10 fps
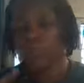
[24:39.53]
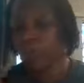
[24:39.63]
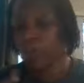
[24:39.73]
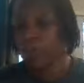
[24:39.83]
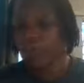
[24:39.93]

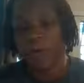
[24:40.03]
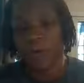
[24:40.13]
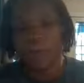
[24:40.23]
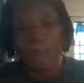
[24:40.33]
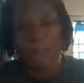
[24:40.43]
Whether you're
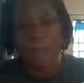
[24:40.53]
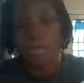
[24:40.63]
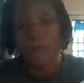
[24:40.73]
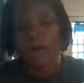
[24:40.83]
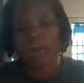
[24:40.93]
voting by
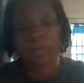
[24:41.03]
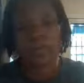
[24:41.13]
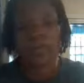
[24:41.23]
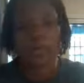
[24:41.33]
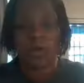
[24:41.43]
mail or
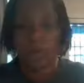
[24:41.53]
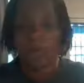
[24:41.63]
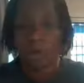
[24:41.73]
you're voting in